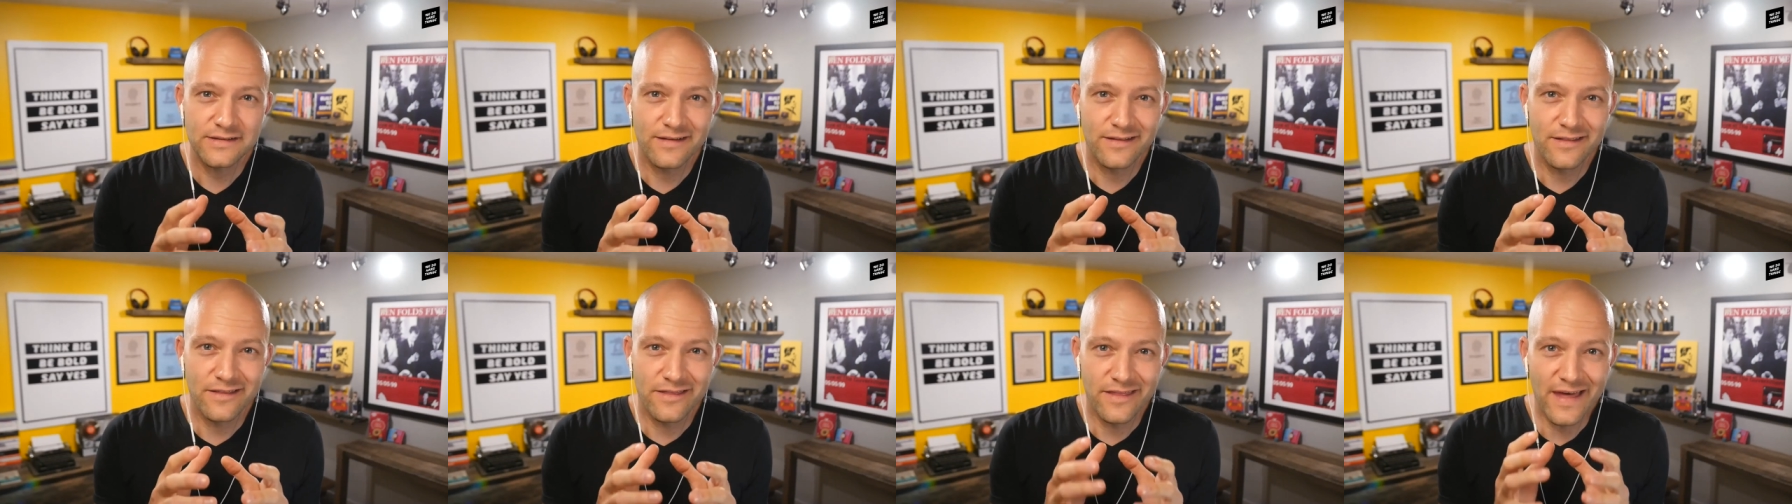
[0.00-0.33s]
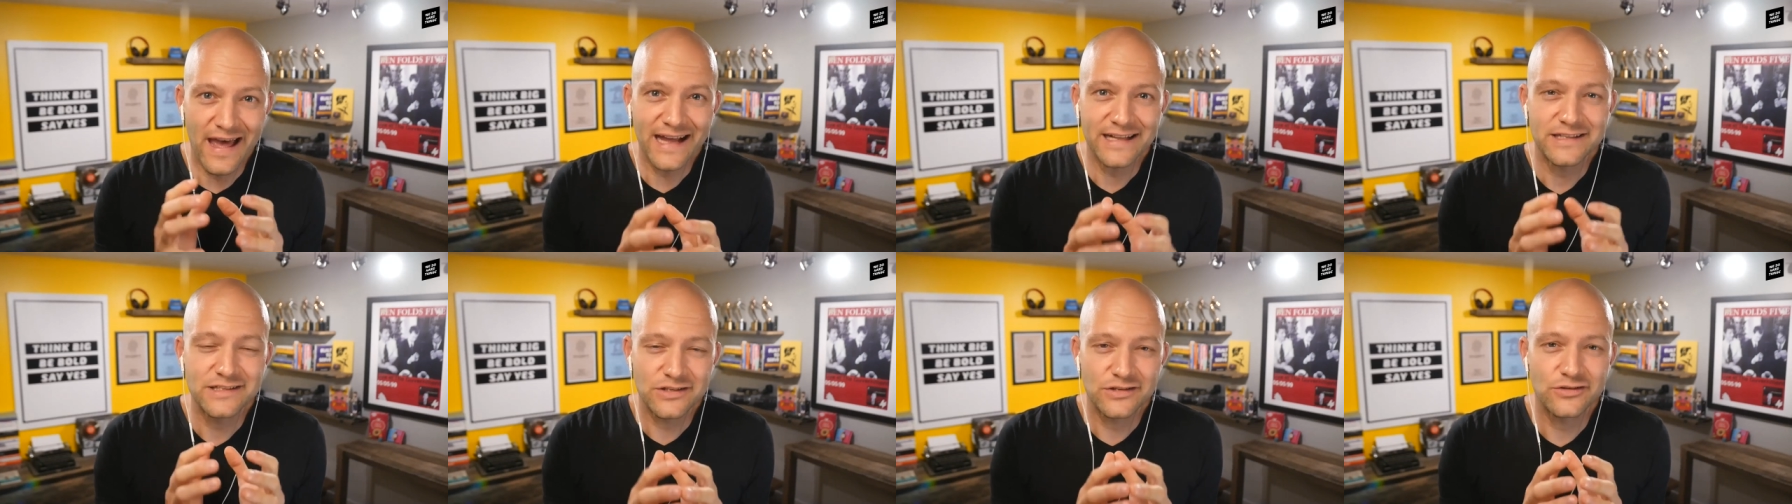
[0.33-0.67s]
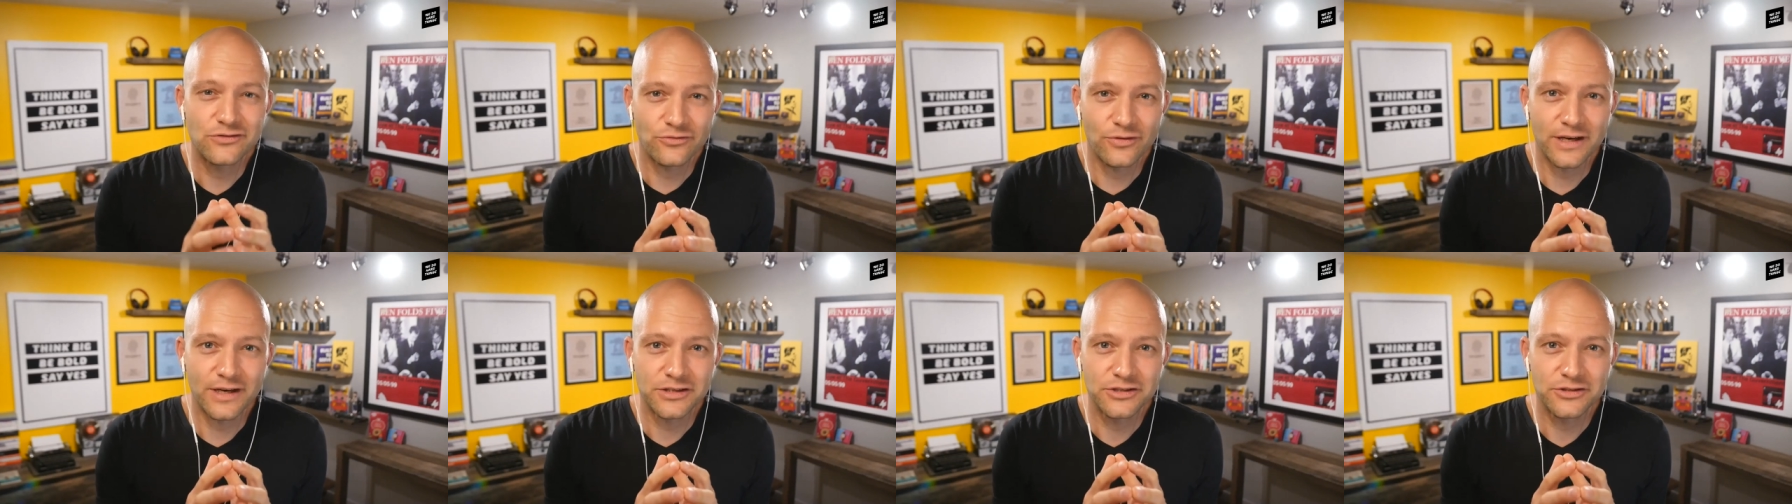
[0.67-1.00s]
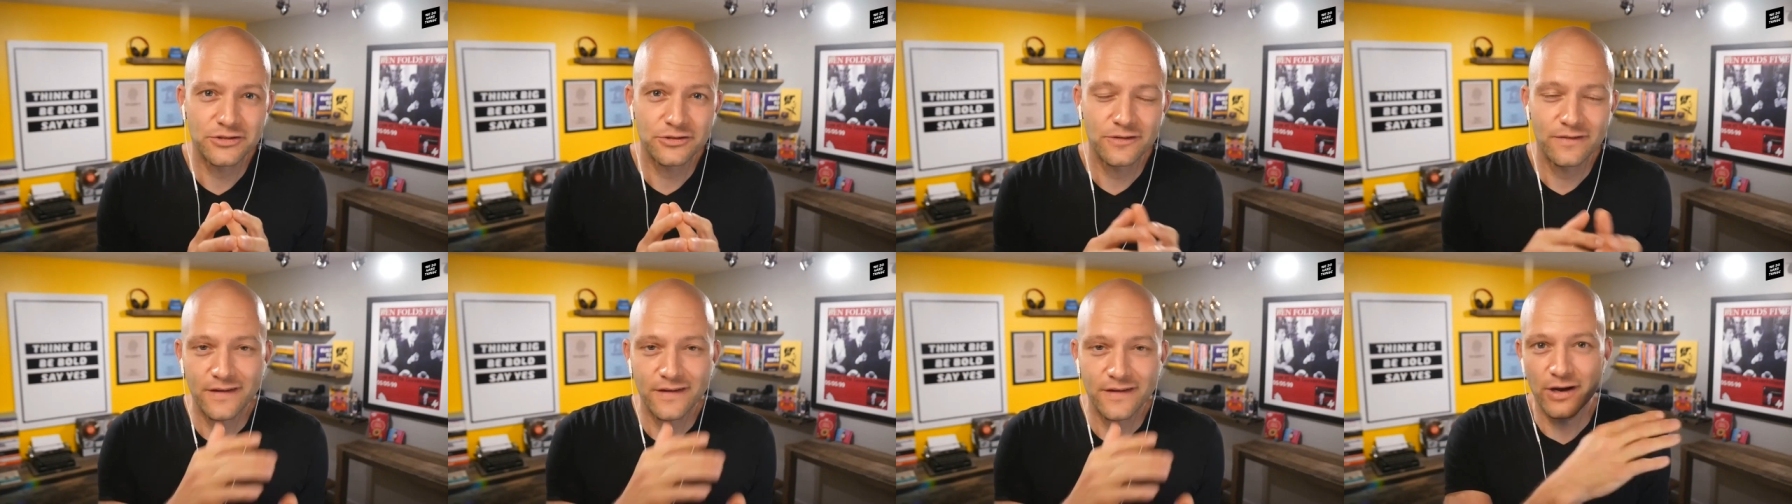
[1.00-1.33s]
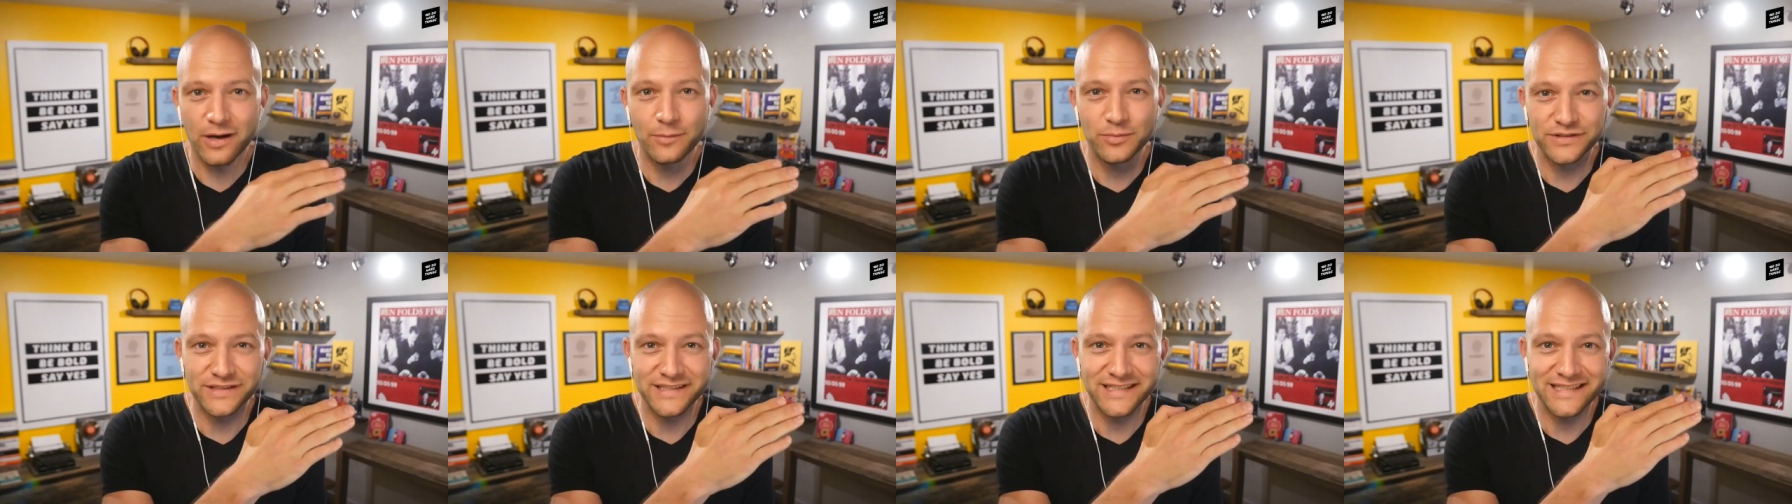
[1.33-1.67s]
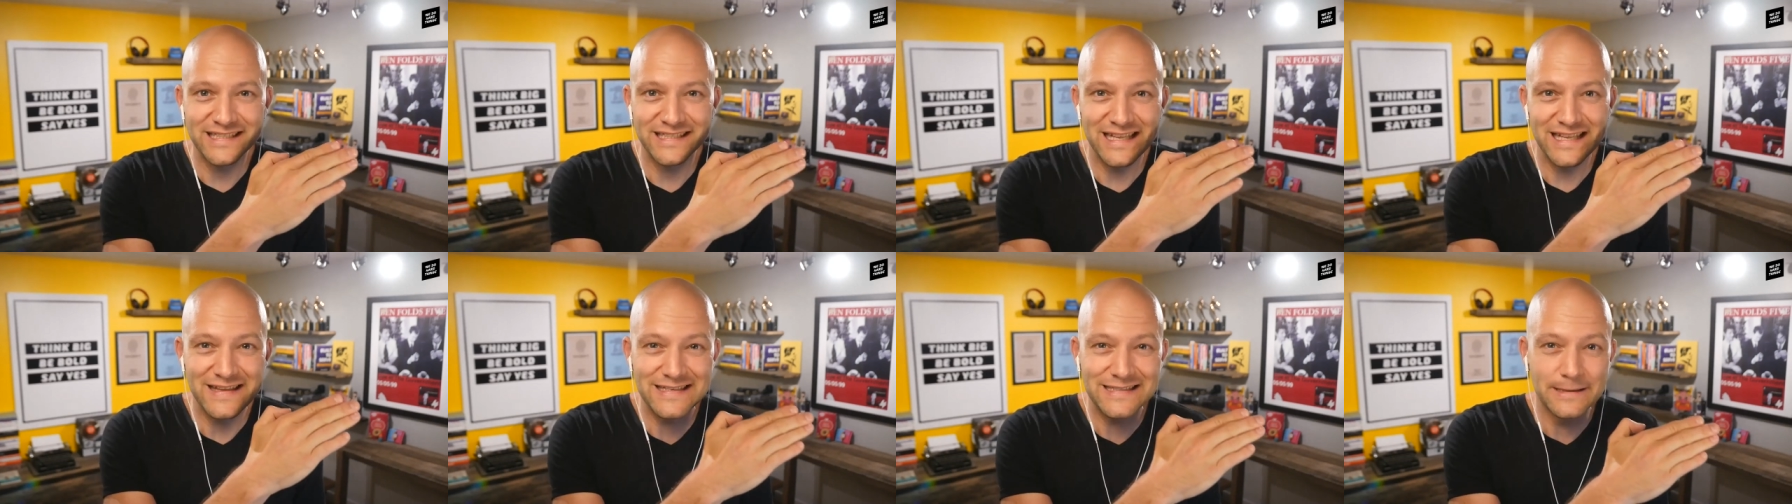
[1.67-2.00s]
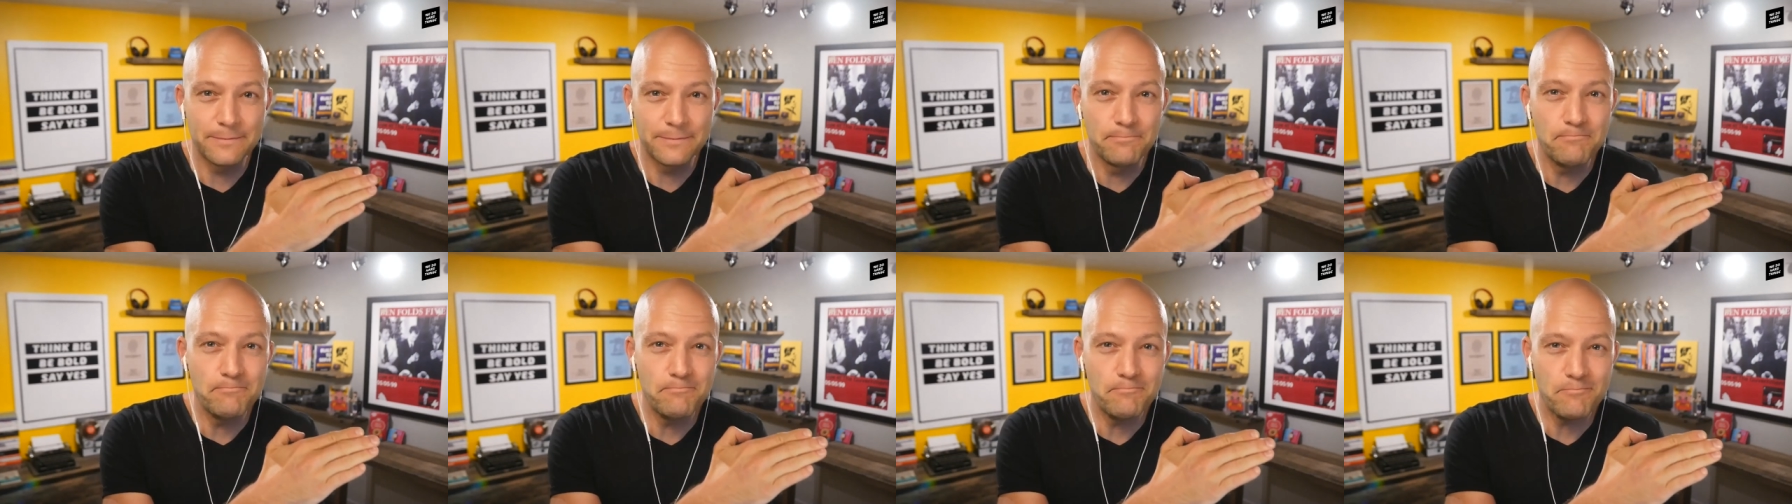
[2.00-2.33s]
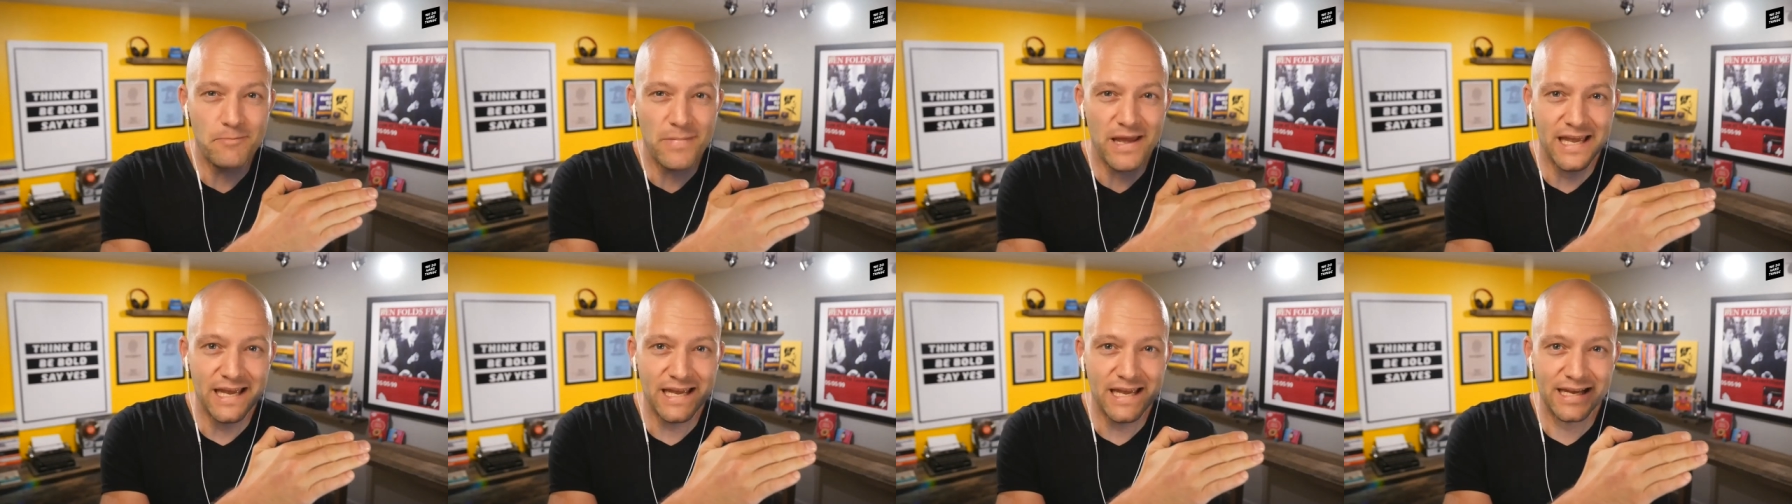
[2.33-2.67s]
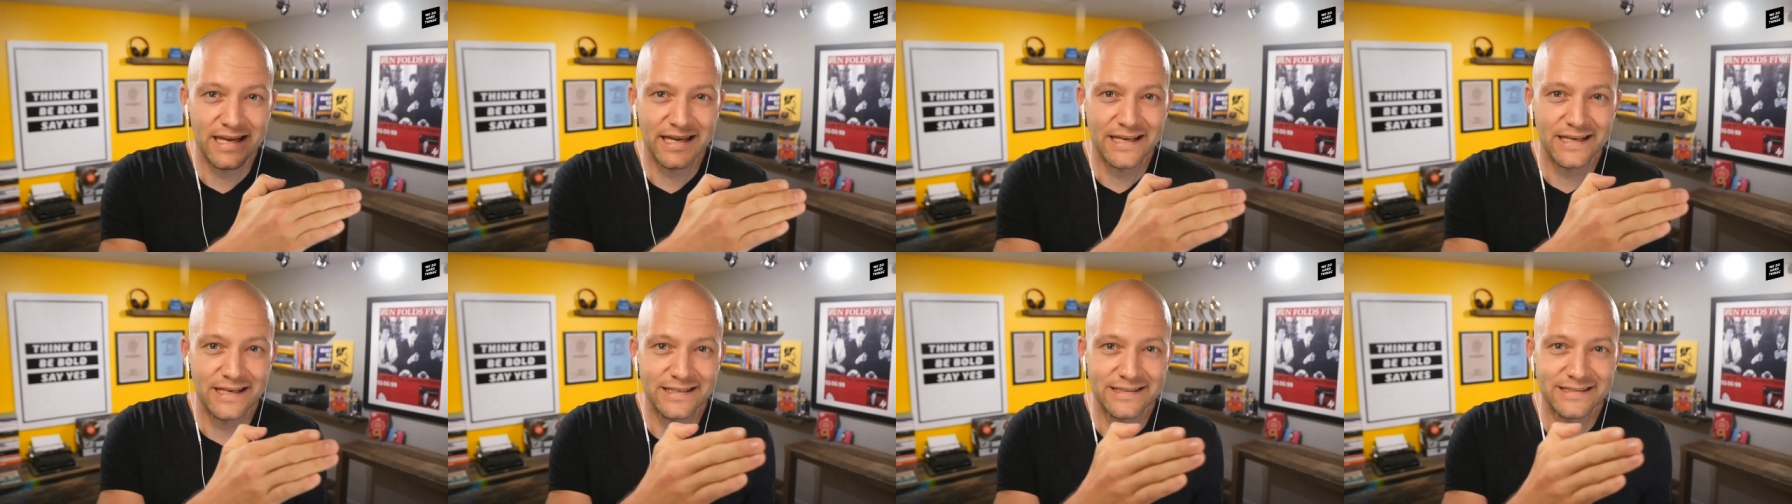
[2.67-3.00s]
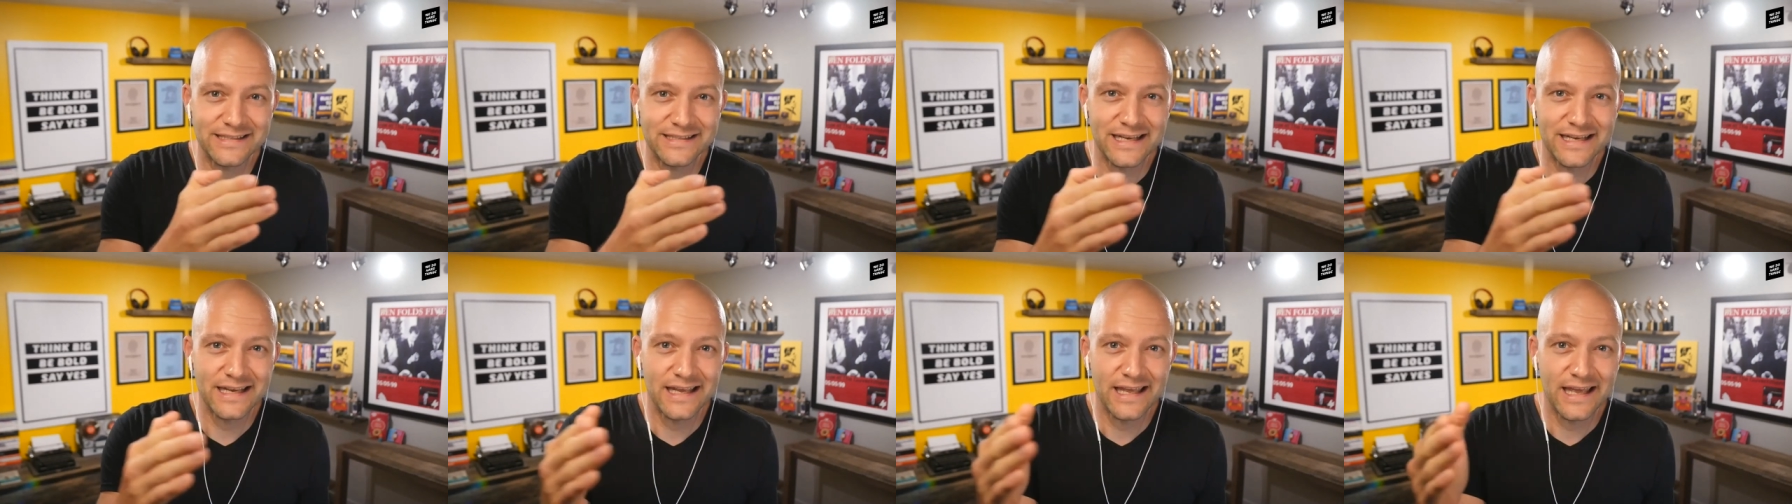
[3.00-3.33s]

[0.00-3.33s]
that structured that you're able to see these amazing